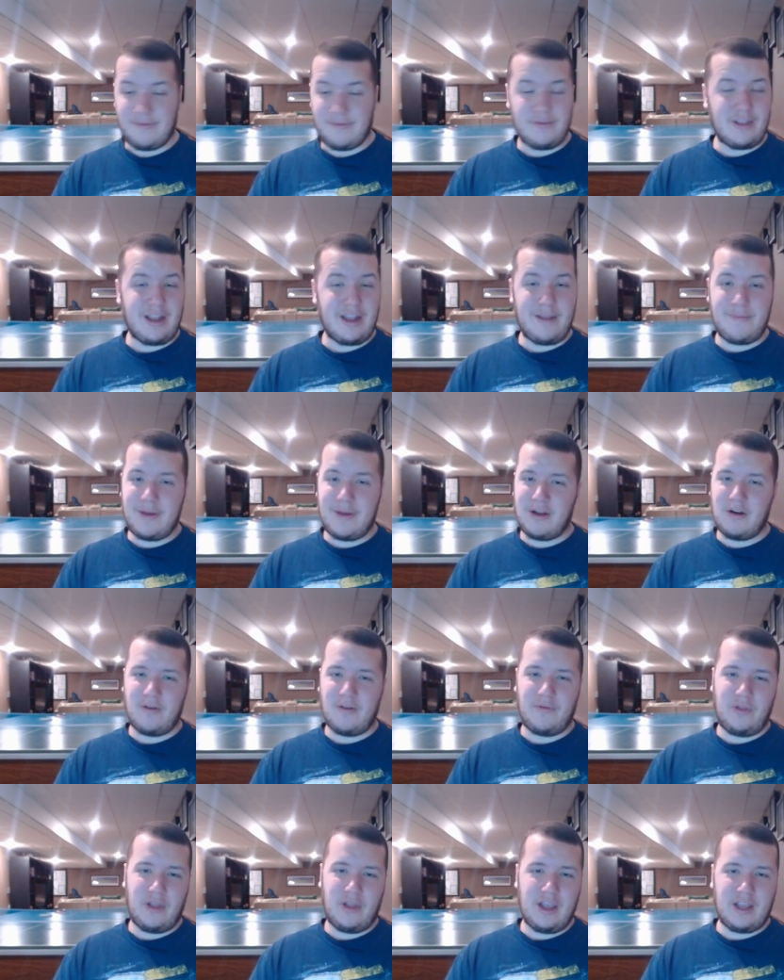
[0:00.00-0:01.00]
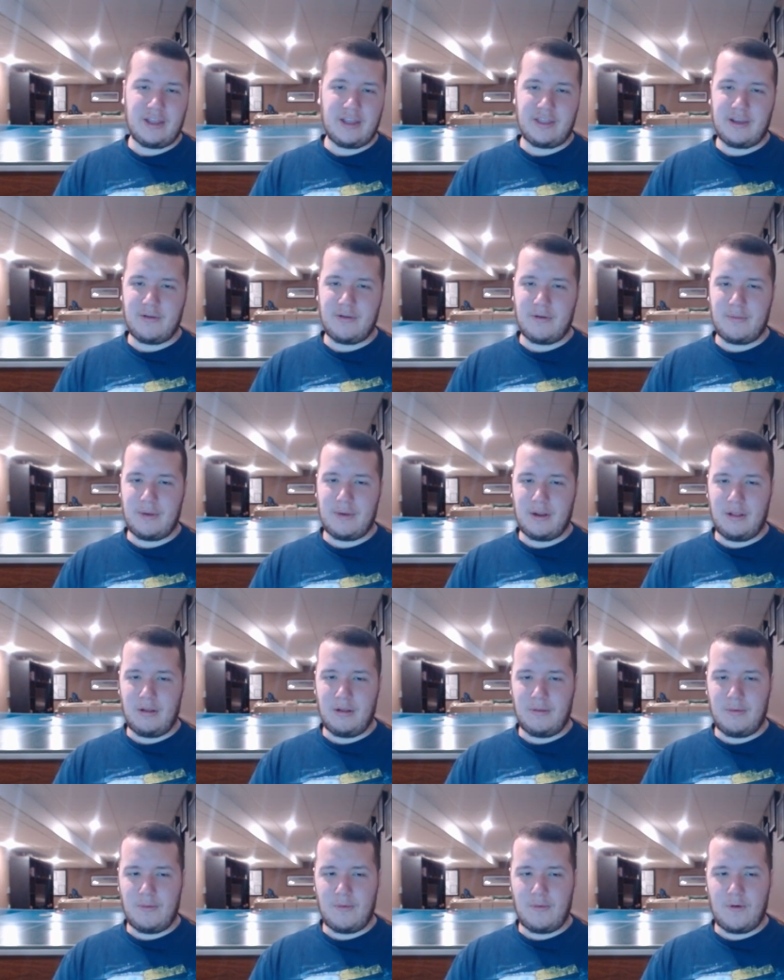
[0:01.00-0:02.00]
If it was any bigger of a lake, I think it would have been a
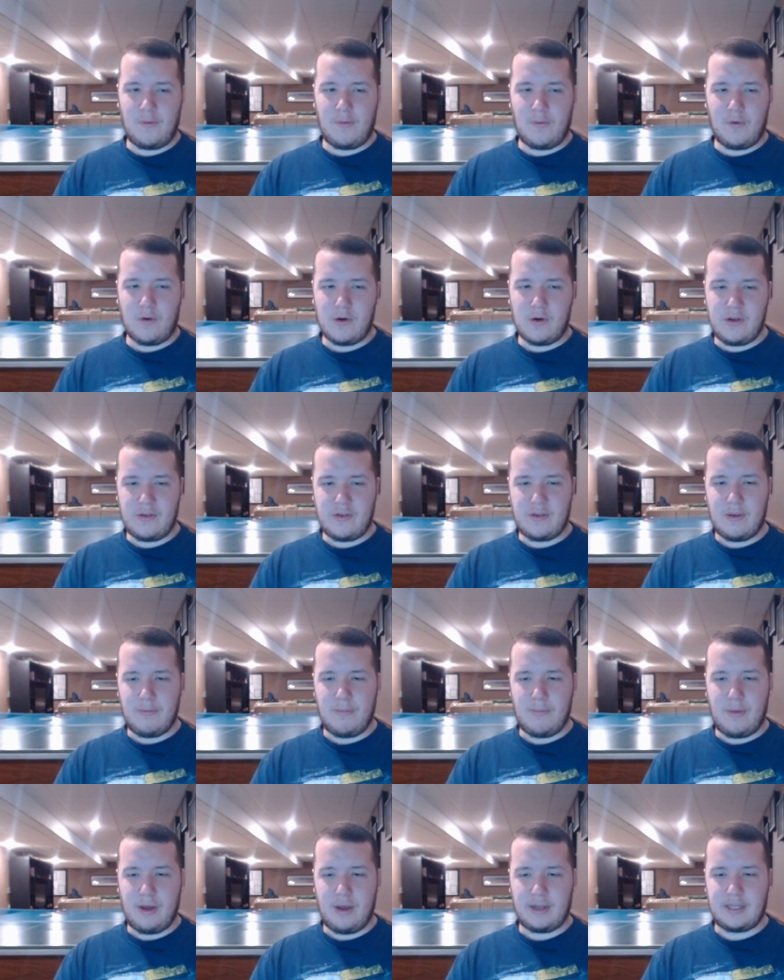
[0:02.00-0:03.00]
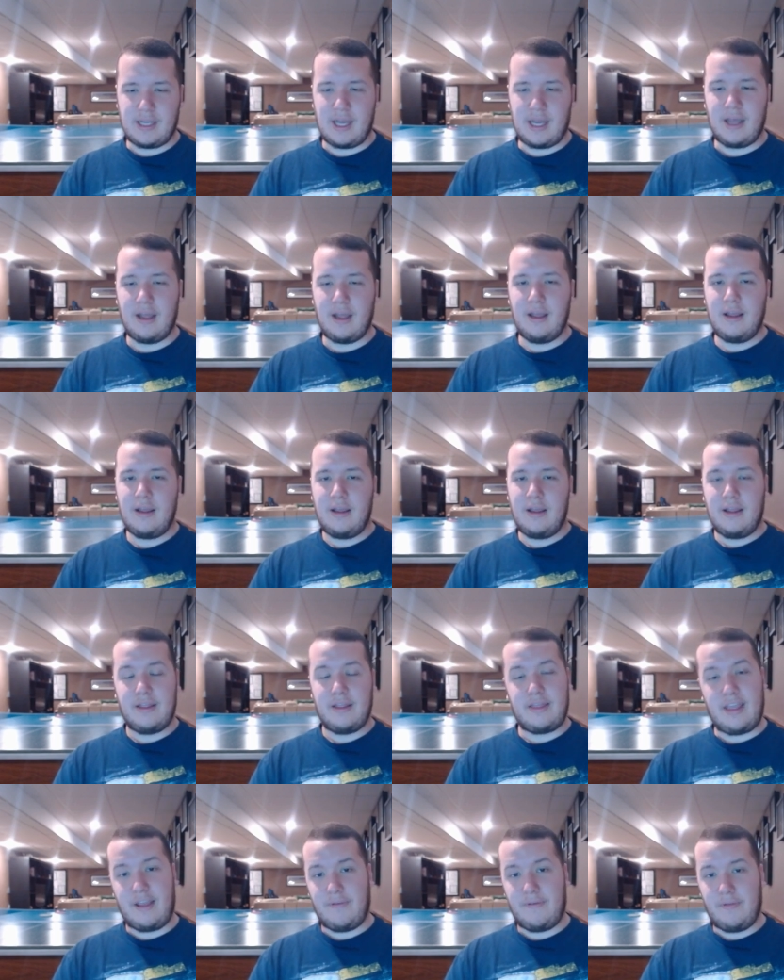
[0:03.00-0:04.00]
little bit more worrisome, but uh,
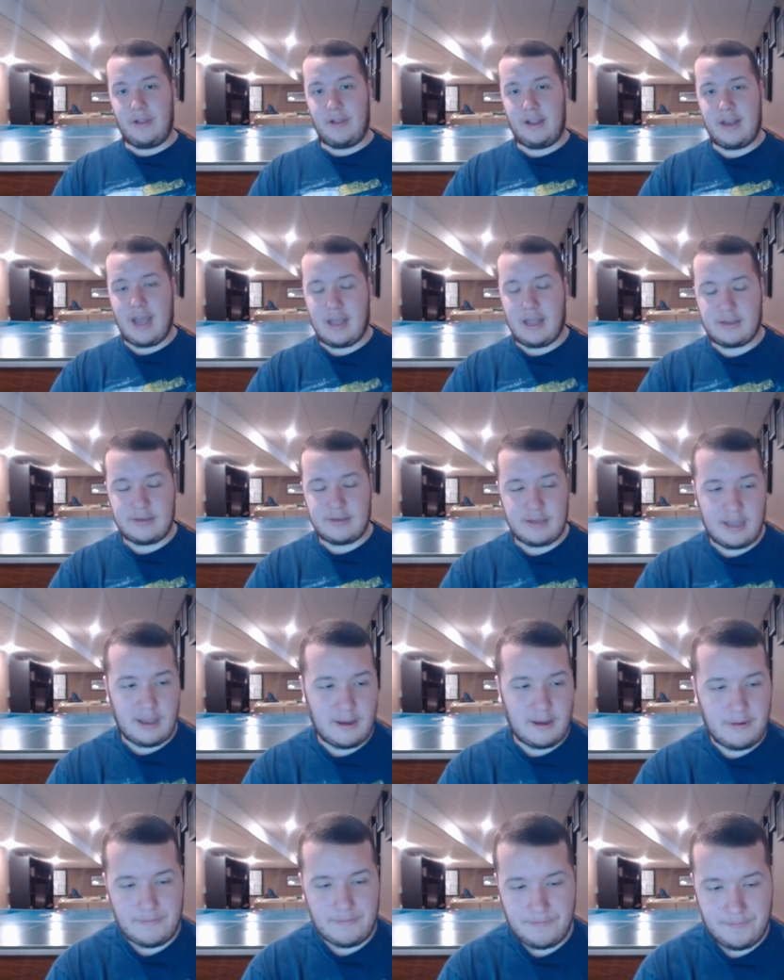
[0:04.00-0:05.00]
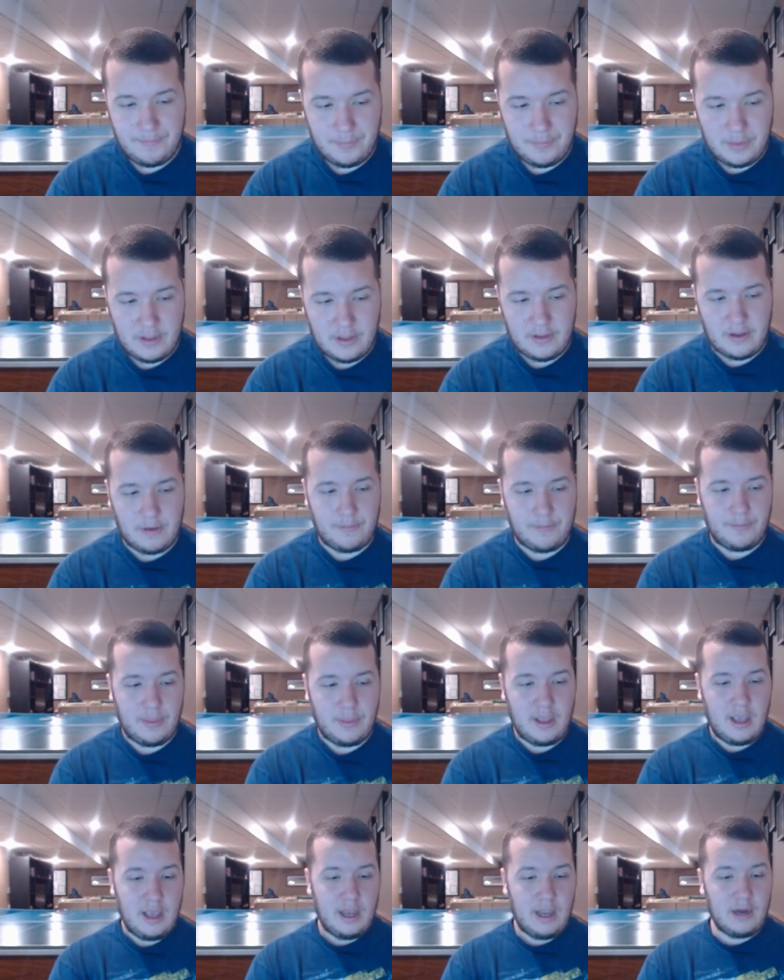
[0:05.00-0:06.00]
thankfully not. Um, so
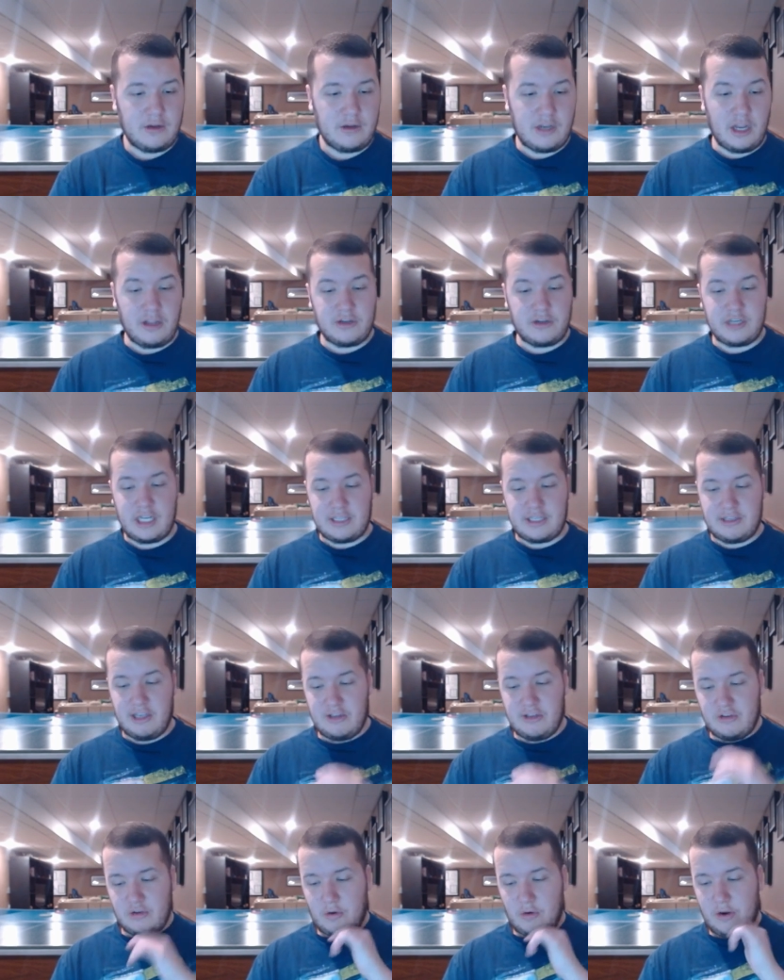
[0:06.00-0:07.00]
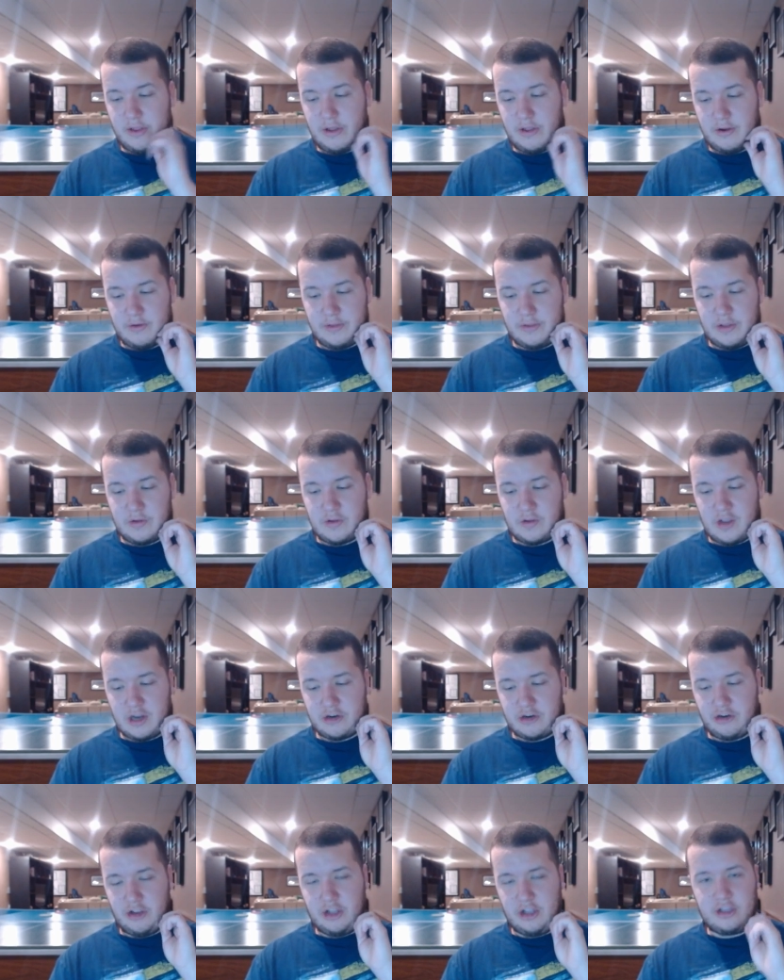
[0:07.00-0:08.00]
here's another jet ski story, though. This is
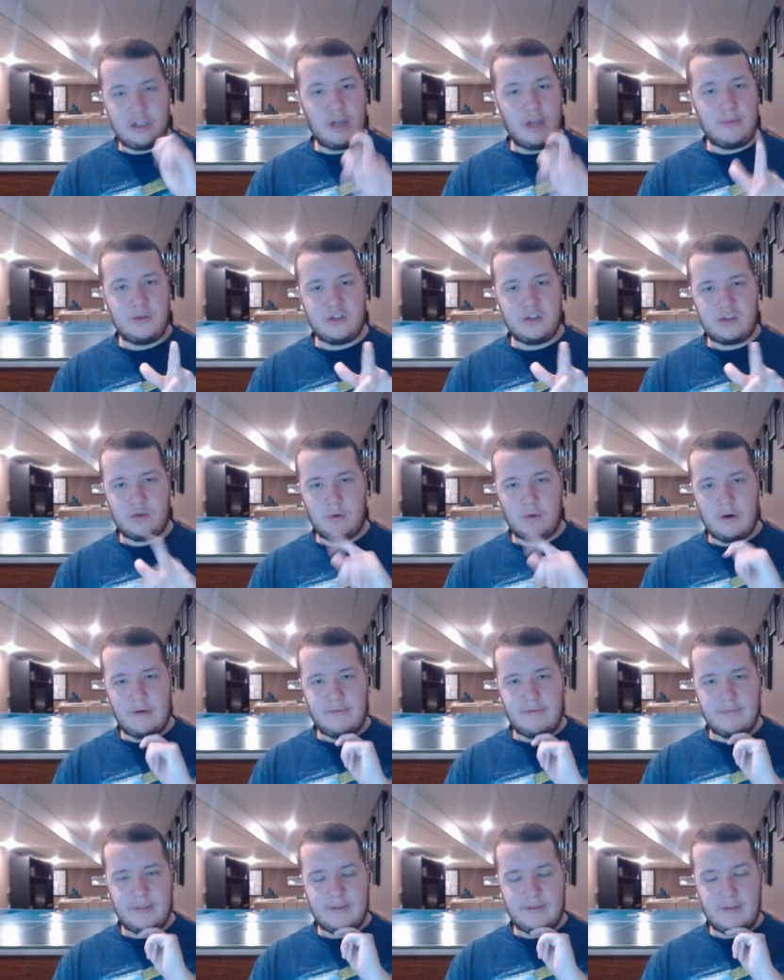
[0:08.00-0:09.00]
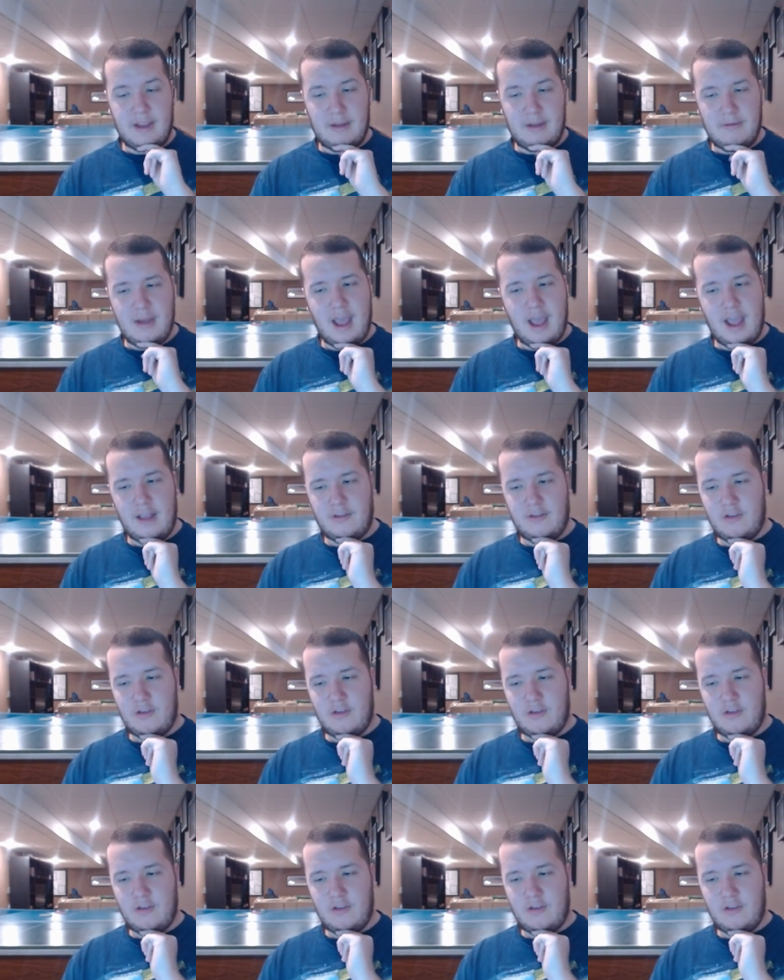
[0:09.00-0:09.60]
actually a double story from the same day.